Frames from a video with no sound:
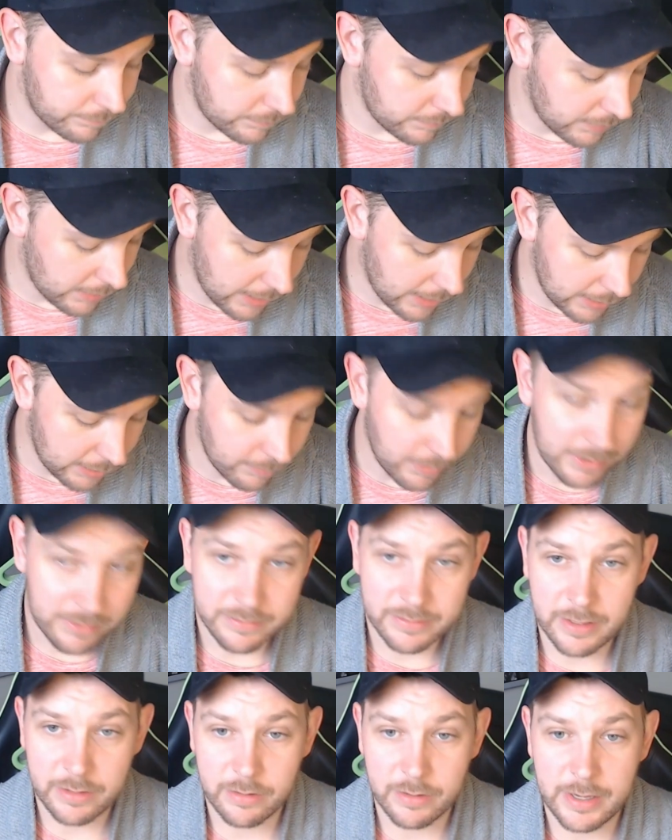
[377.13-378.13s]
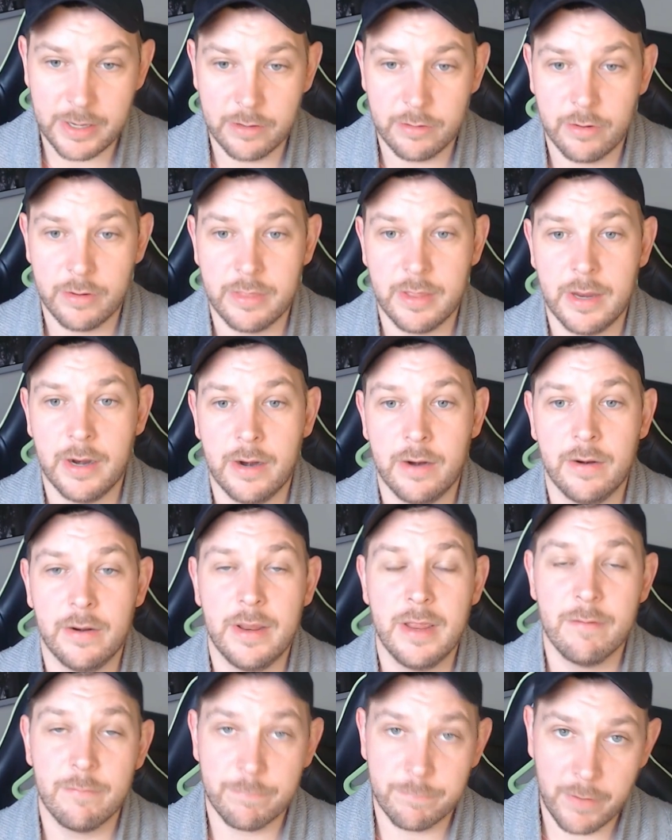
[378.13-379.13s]
Anyways, neither here nor there.
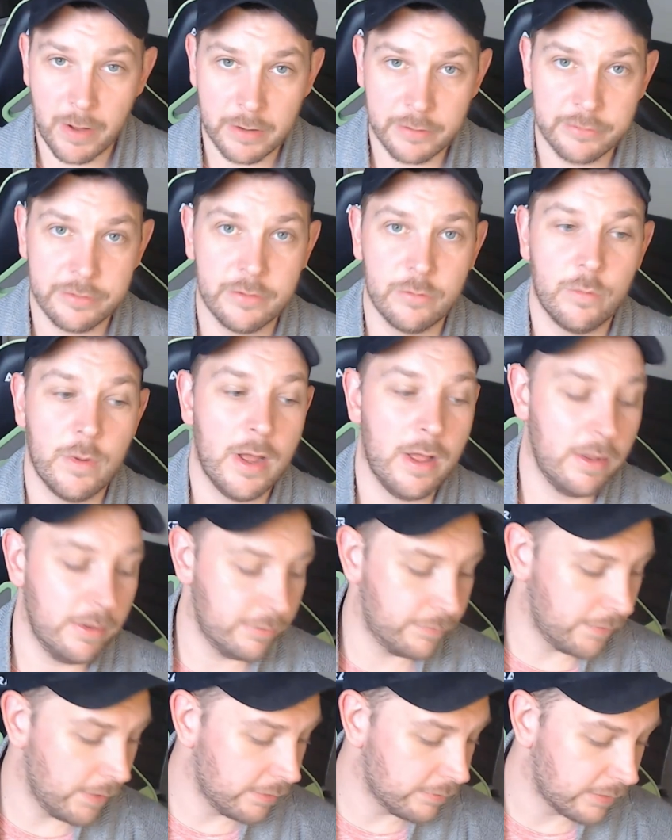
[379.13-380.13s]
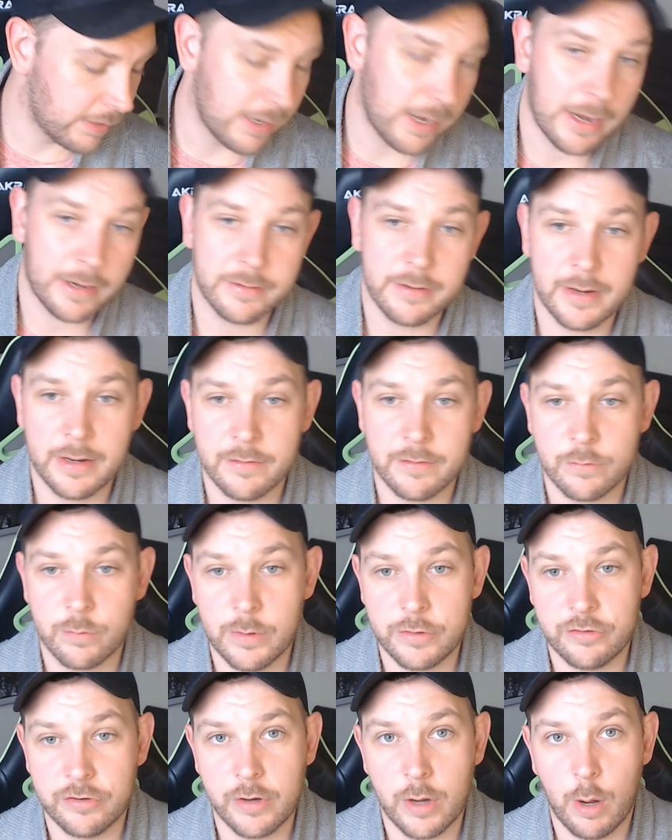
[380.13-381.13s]
It functioned well as far as connecting and
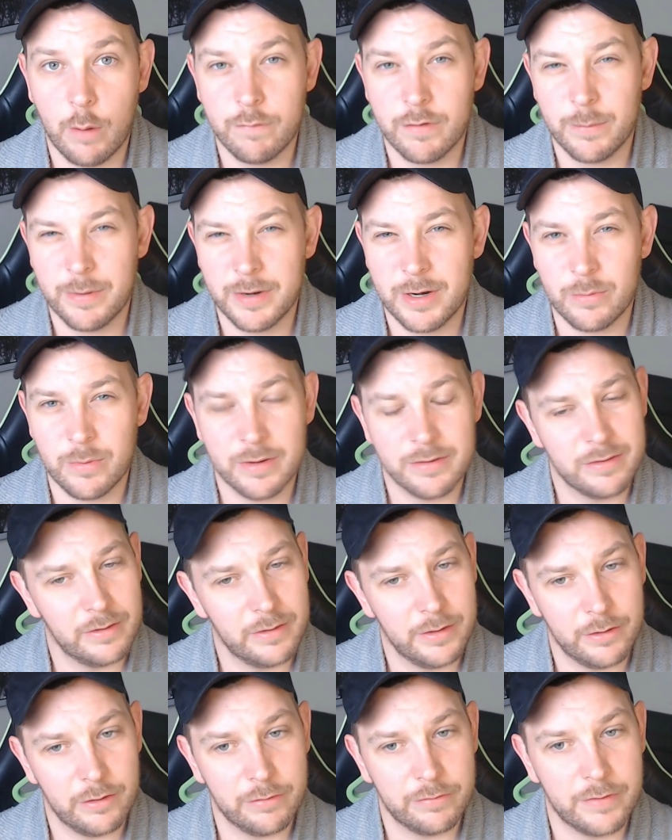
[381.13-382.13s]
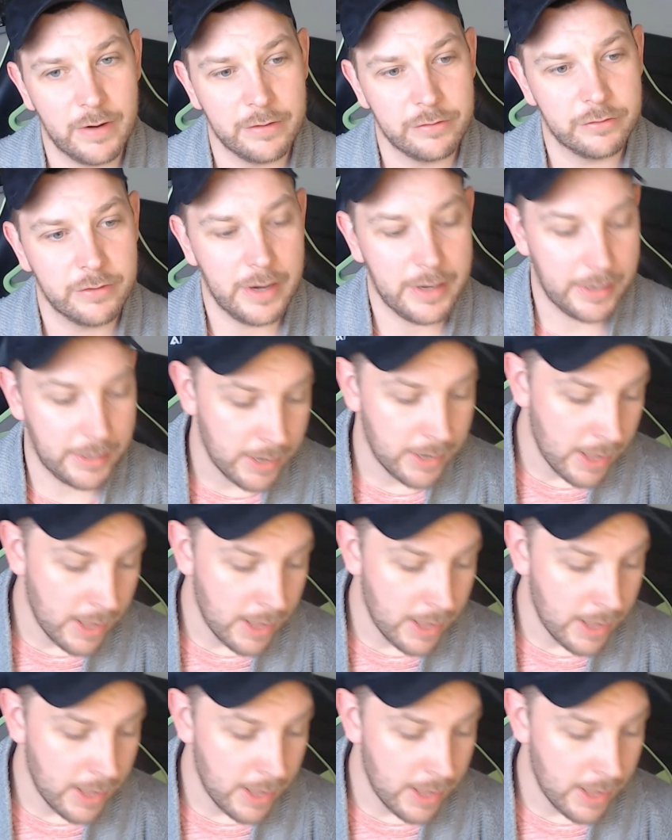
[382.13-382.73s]
switching over, but it was a little frustrating.